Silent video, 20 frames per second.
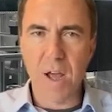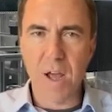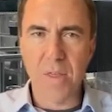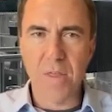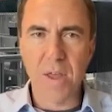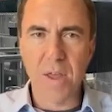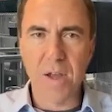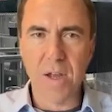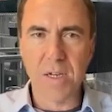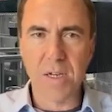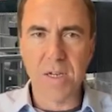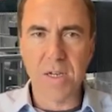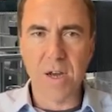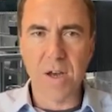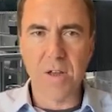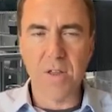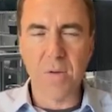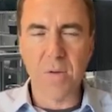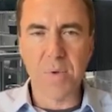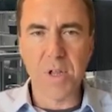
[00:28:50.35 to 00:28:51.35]
I think I
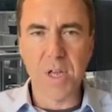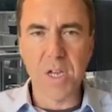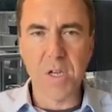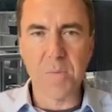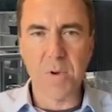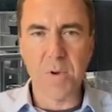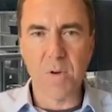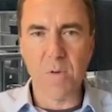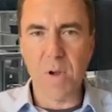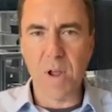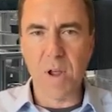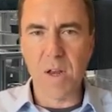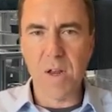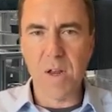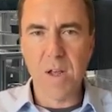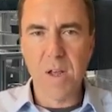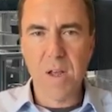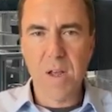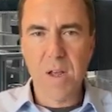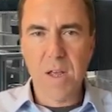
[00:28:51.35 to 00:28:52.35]
saw the placement rate
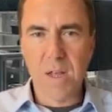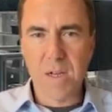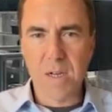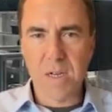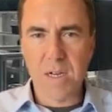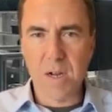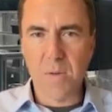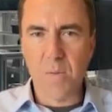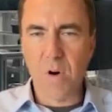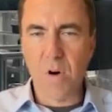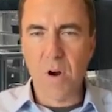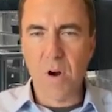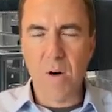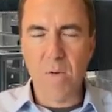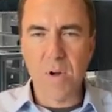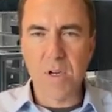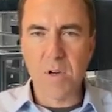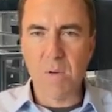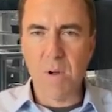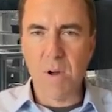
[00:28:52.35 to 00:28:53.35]
is somewhere
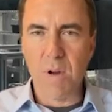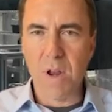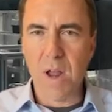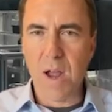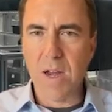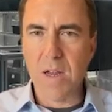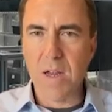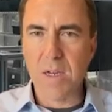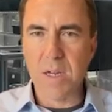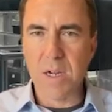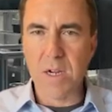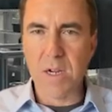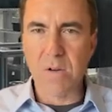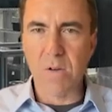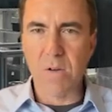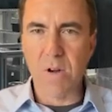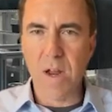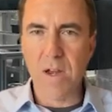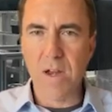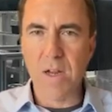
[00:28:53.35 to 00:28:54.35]
always around 96
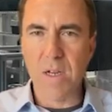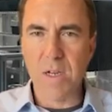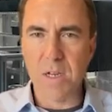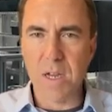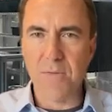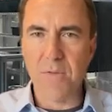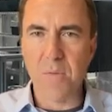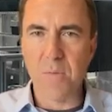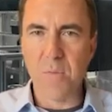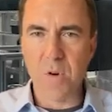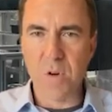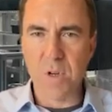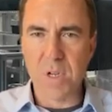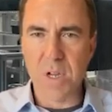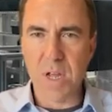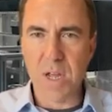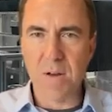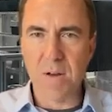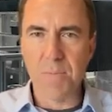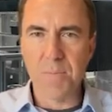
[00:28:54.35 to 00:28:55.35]
or
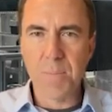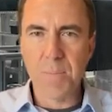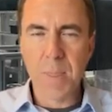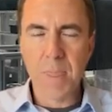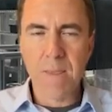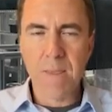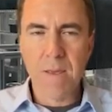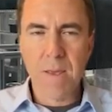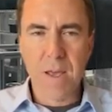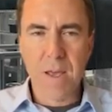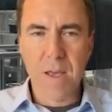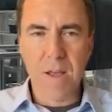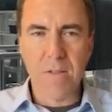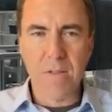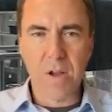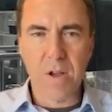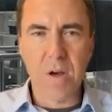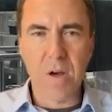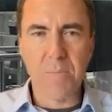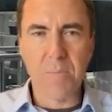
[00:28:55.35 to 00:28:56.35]
97%. Right. And
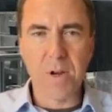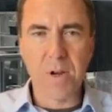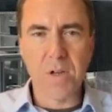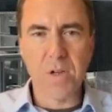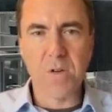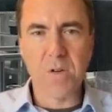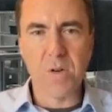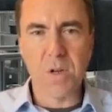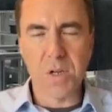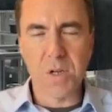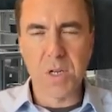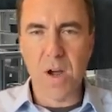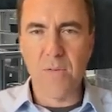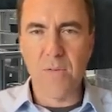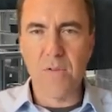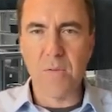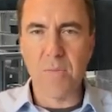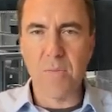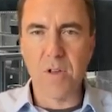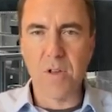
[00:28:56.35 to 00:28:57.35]
the companies who
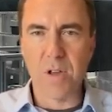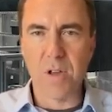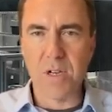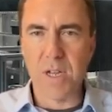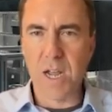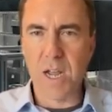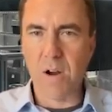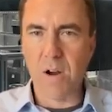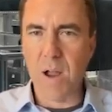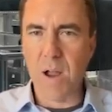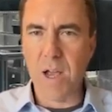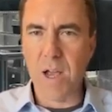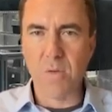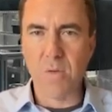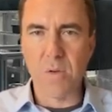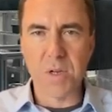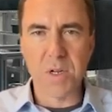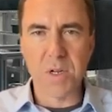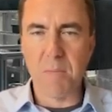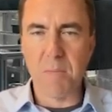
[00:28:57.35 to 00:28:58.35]
discover Michigan Tech
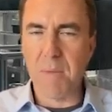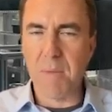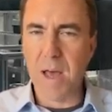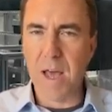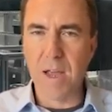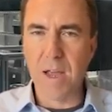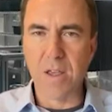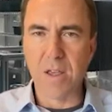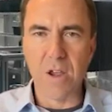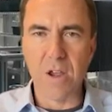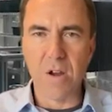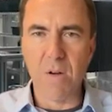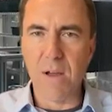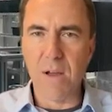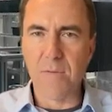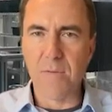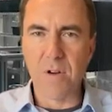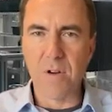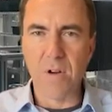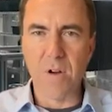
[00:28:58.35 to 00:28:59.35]
graduates come back year
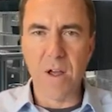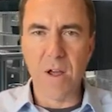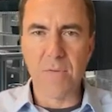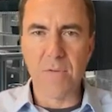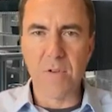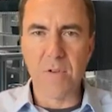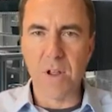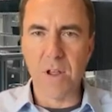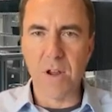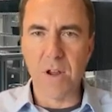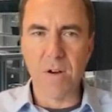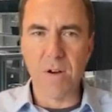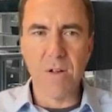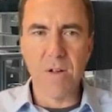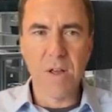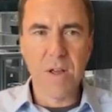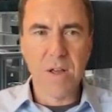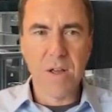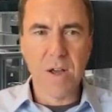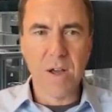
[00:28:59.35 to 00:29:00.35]
after year after year
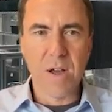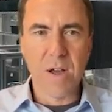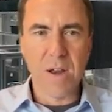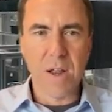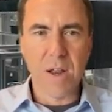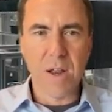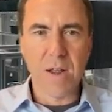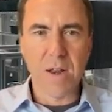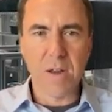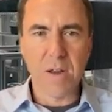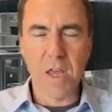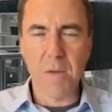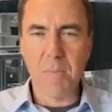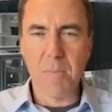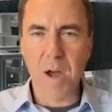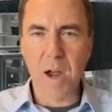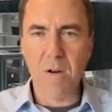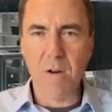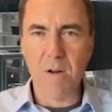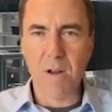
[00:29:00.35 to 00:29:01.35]
and keep
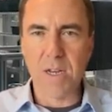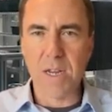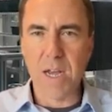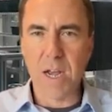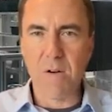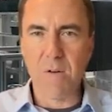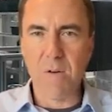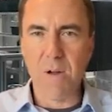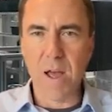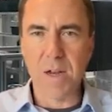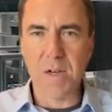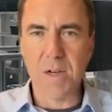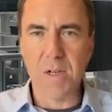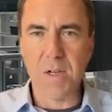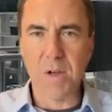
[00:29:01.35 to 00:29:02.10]
hiring tech grads.